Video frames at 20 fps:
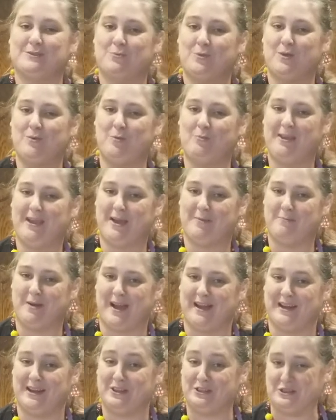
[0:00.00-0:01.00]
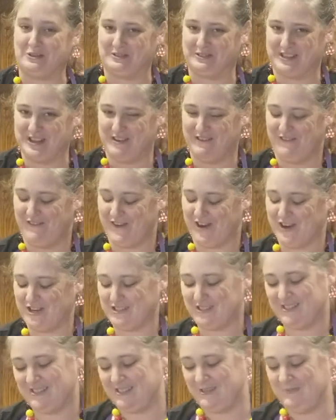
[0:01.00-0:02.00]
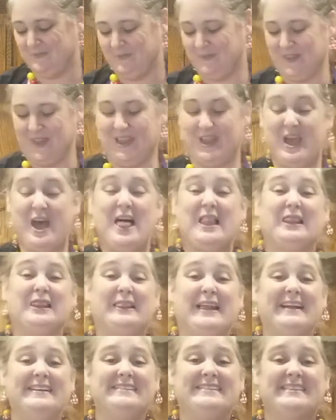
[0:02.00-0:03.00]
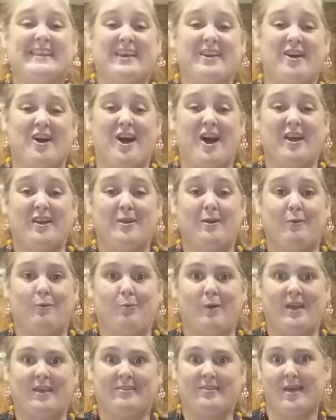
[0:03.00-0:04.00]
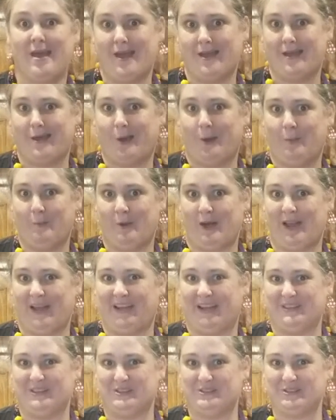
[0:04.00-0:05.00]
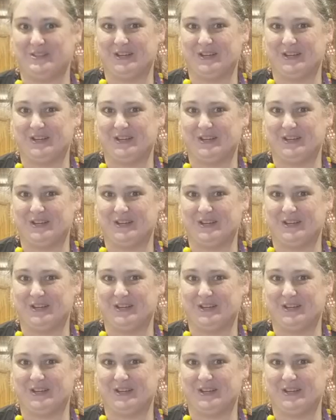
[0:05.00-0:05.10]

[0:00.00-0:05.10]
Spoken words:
we will be combining those first. Let's get on with combining those